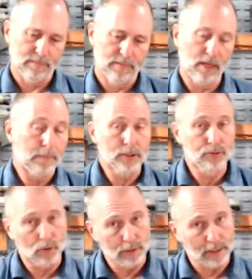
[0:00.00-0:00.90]
company's
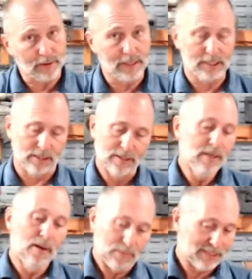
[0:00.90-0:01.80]
growing like crazy.
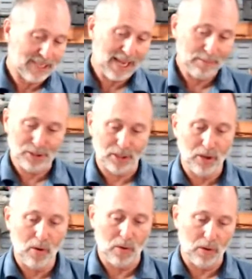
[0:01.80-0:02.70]
We establish a
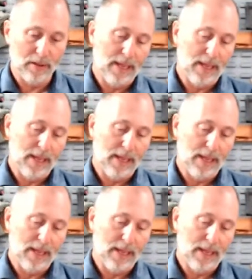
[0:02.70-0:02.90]
goal,